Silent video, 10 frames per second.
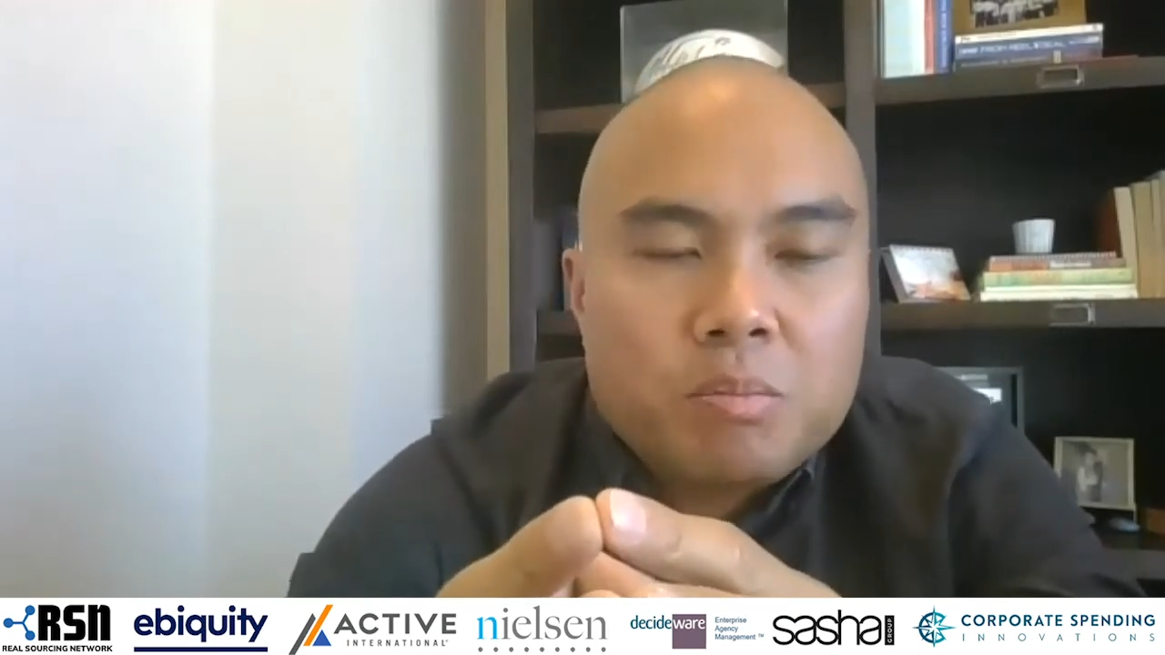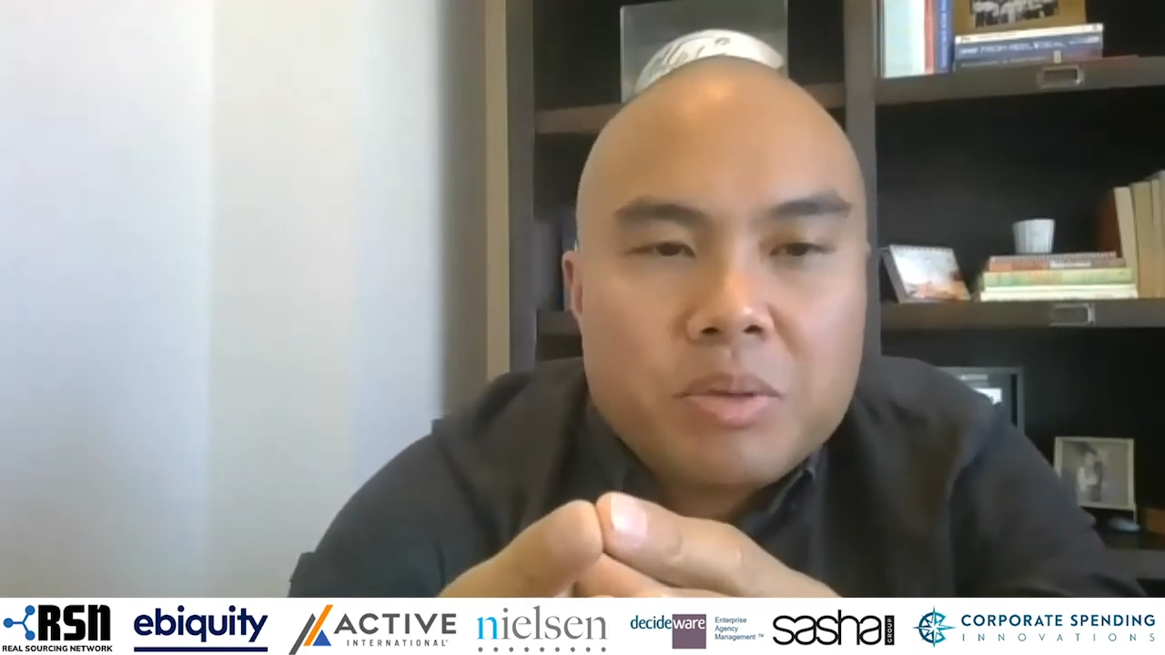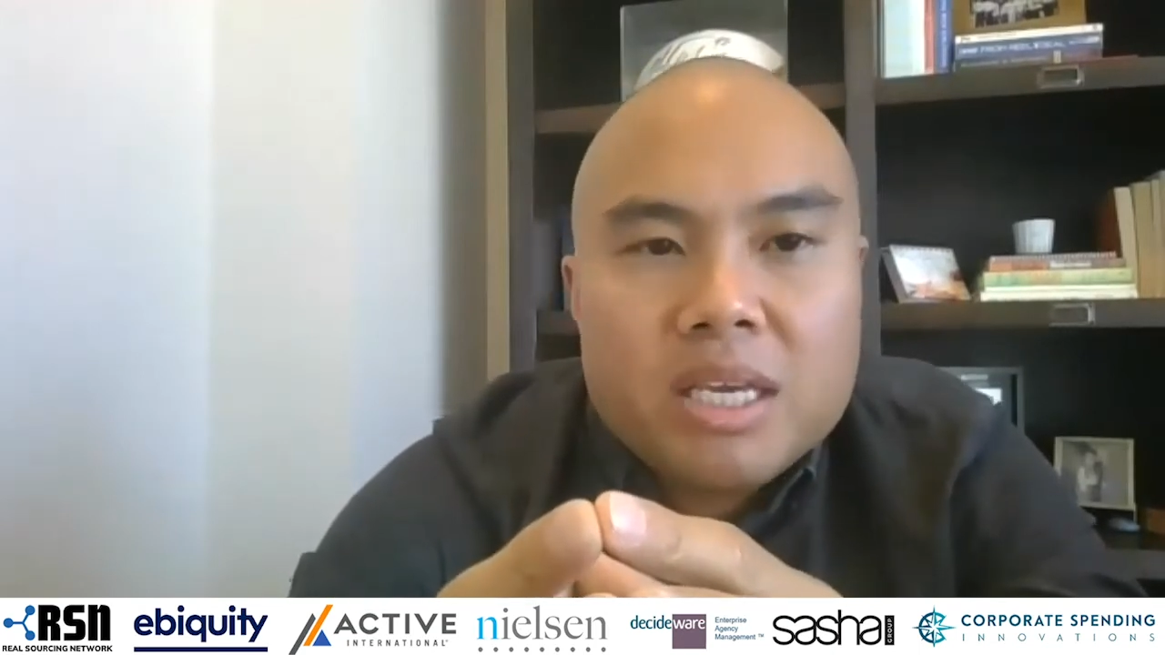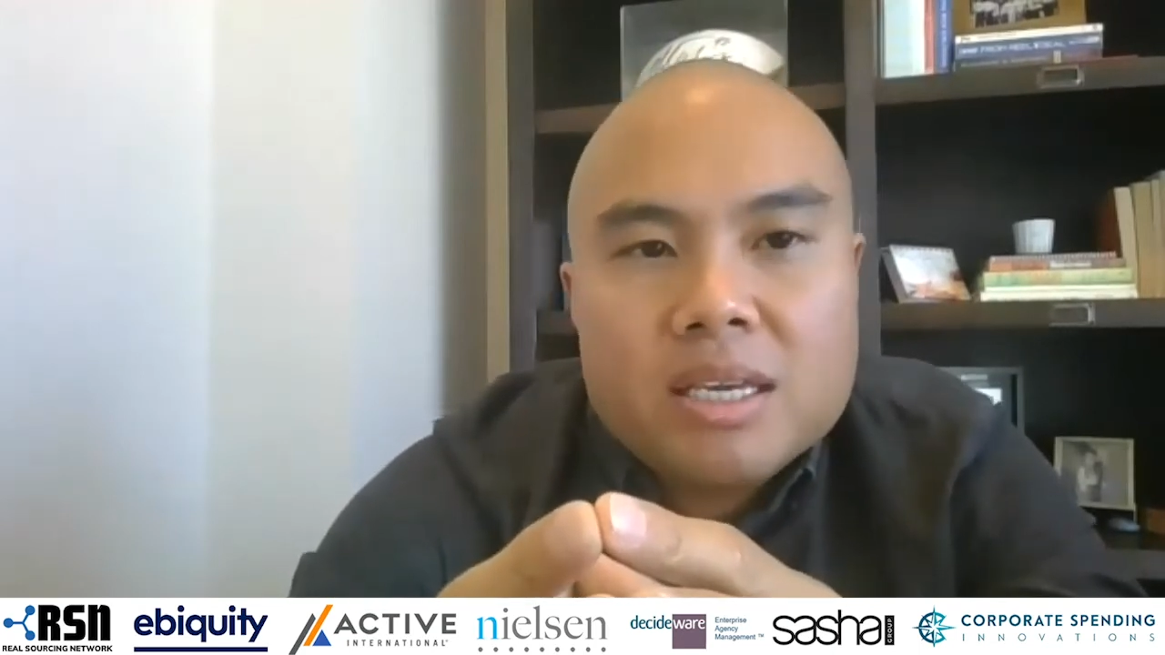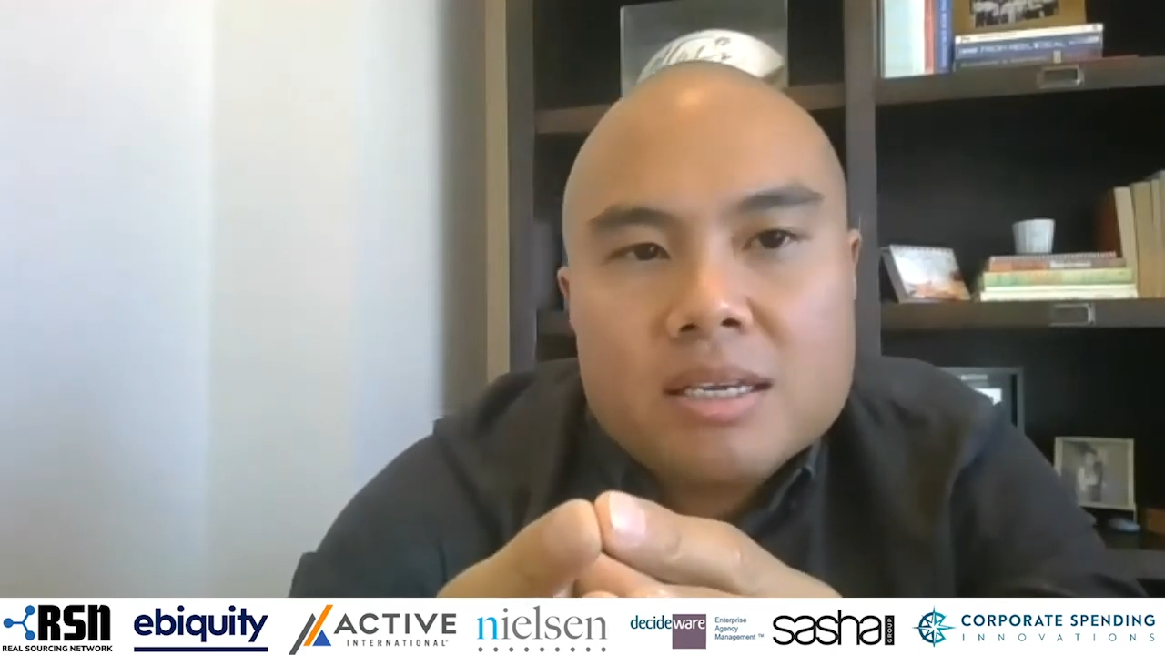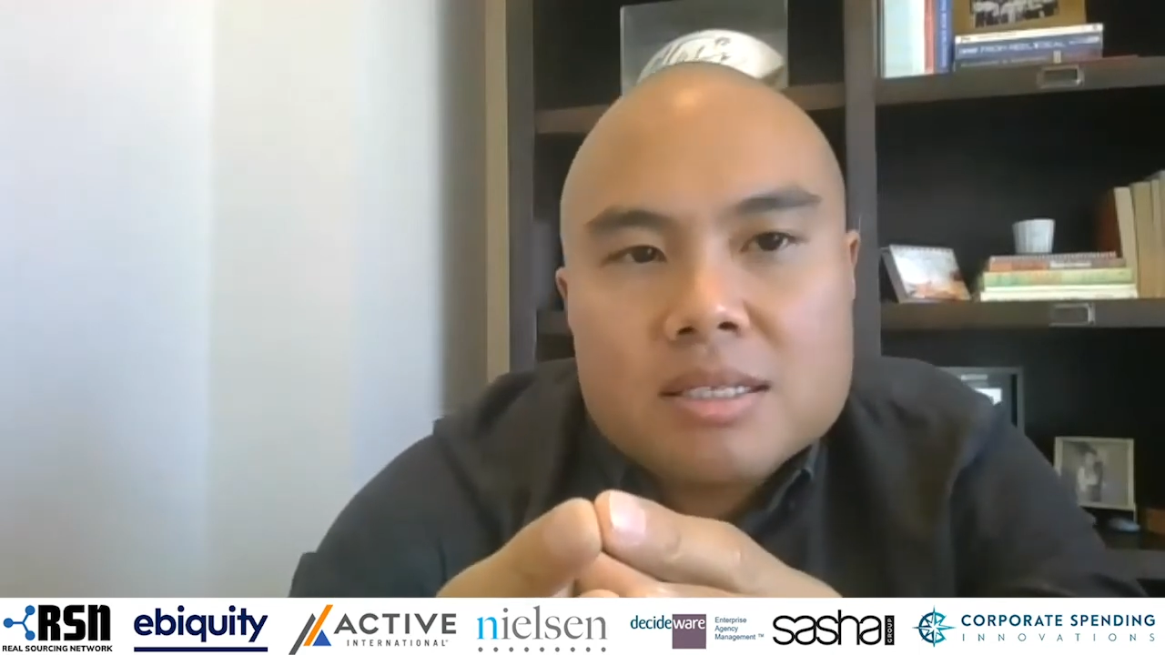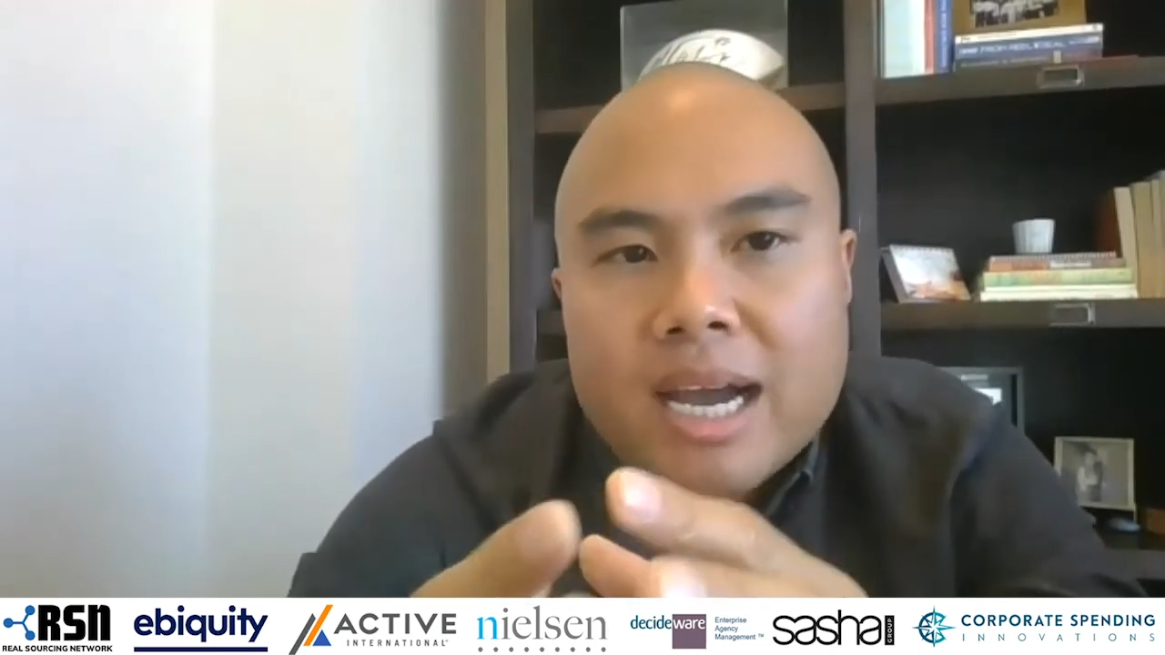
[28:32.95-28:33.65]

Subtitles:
being